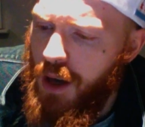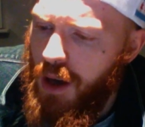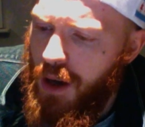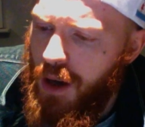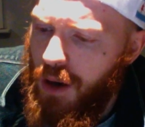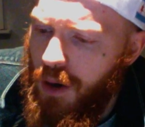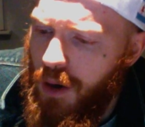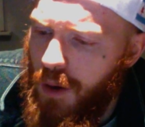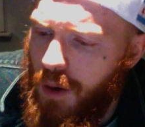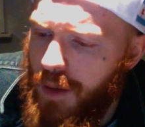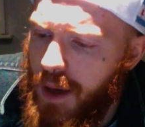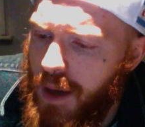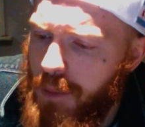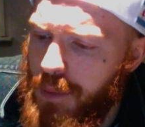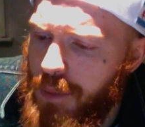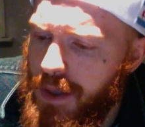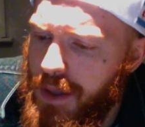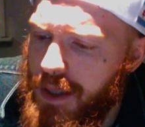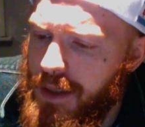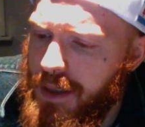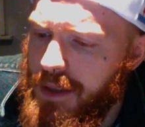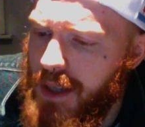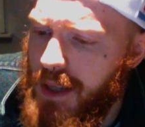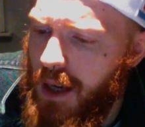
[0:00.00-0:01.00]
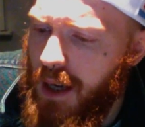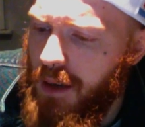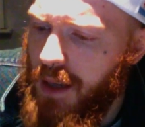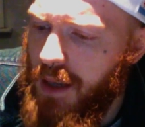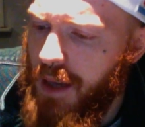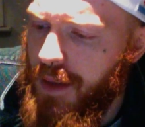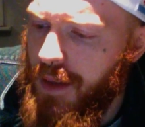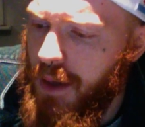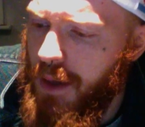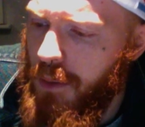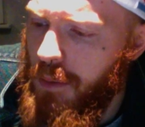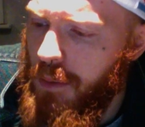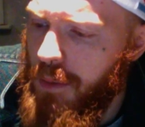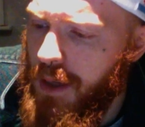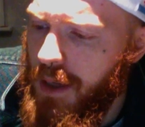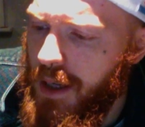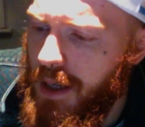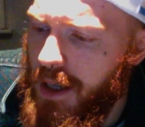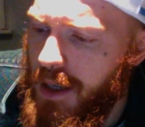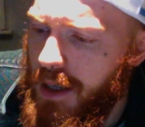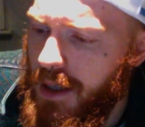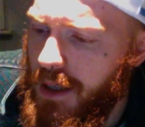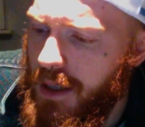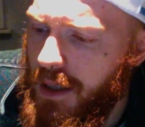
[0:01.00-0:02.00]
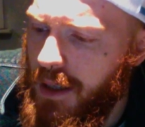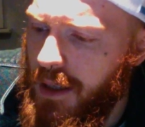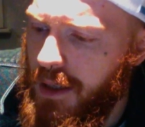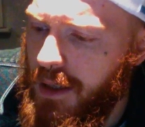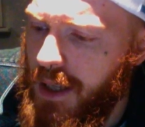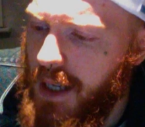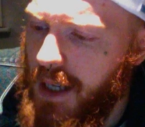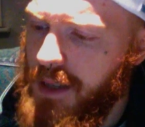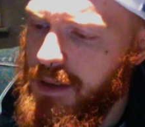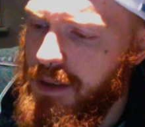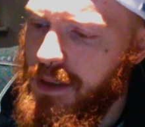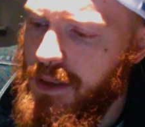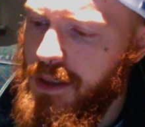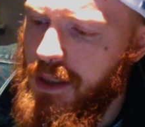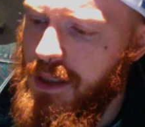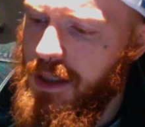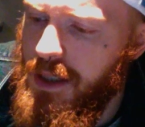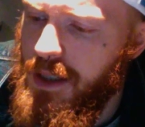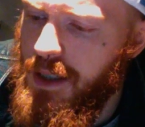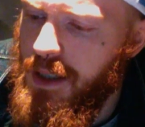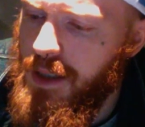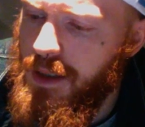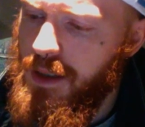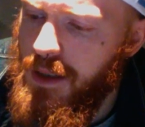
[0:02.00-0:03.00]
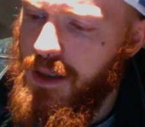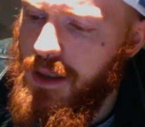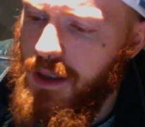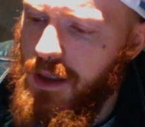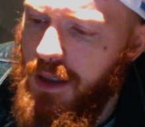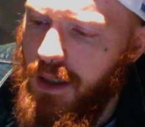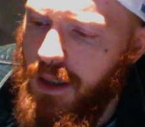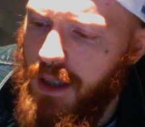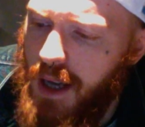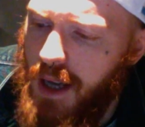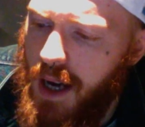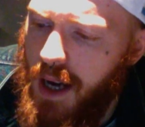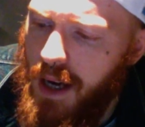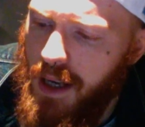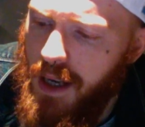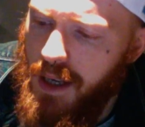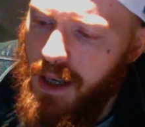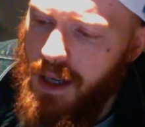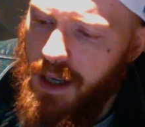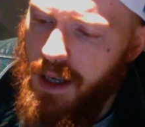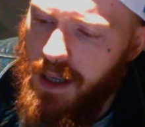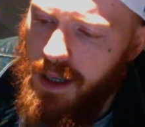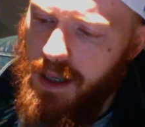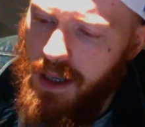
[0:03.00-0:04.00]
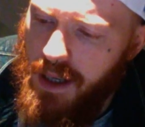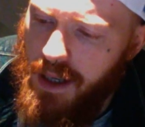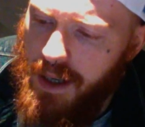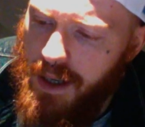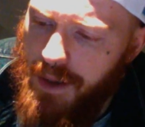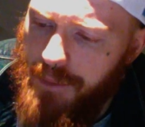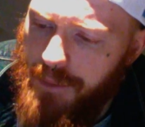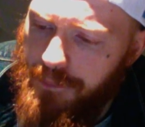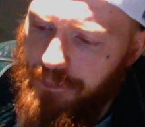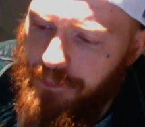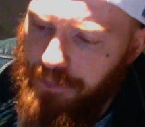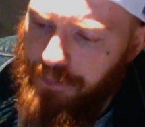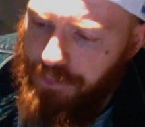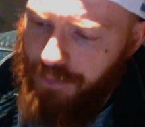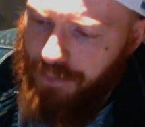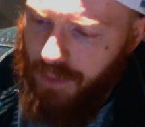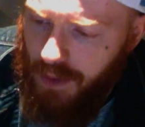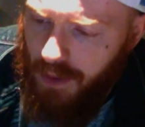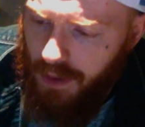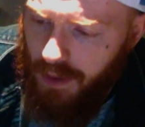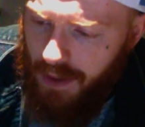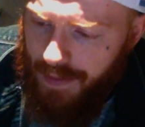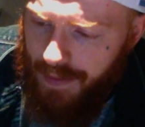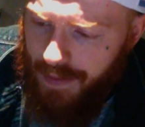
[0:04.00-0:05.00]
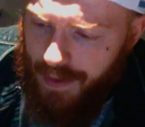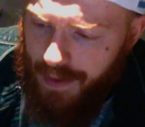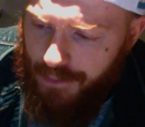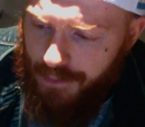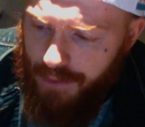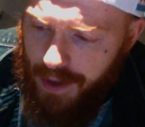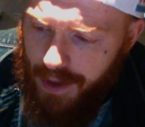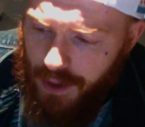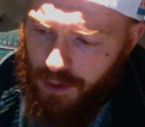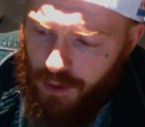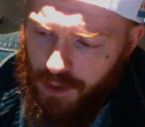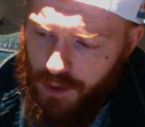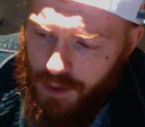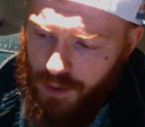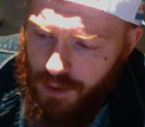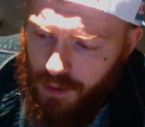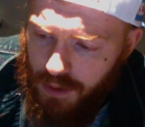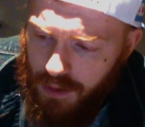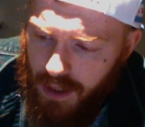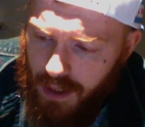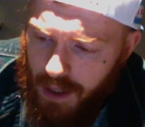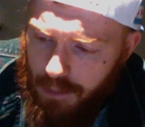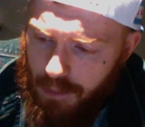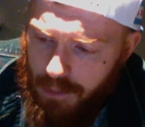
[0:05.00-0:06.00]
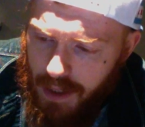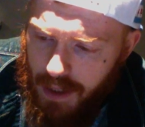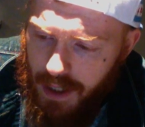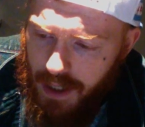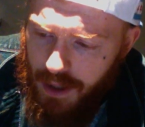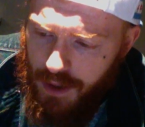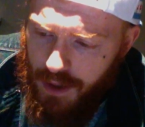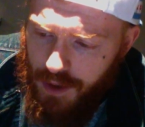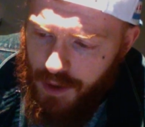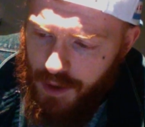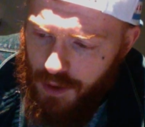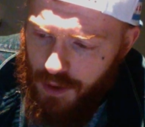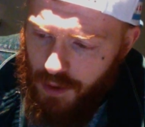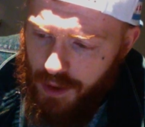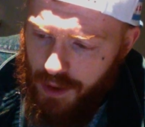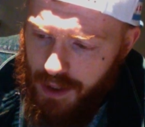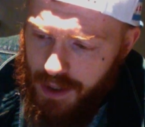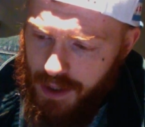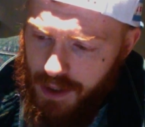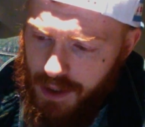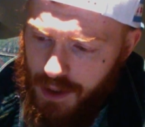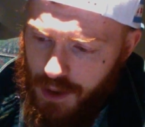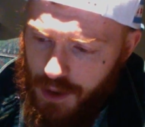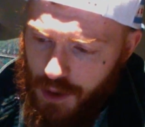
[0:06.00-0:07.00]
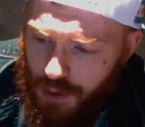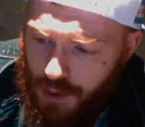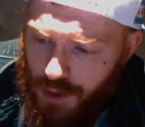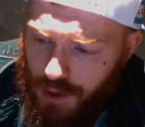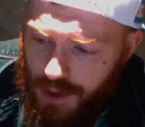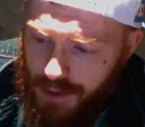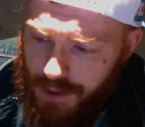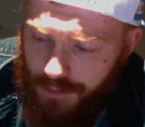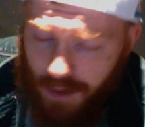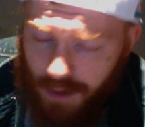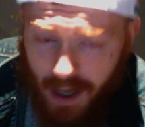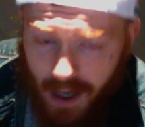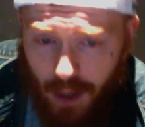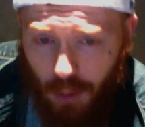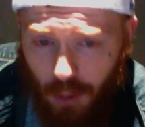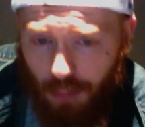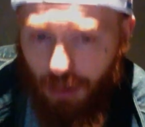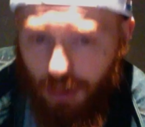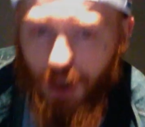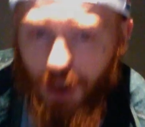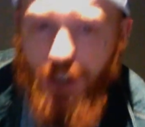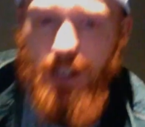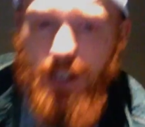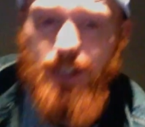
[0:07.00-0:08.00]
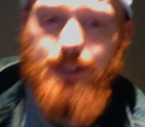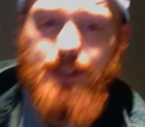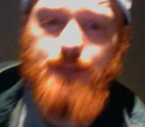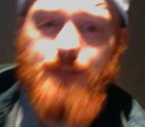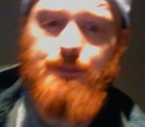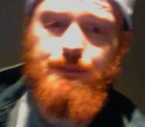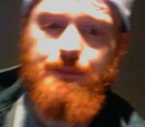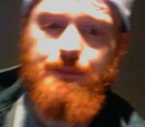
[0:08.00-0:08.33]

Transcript: All their beats sound like they were made in Dance EJ circa 1999, and their videos look like media studies students' final projects.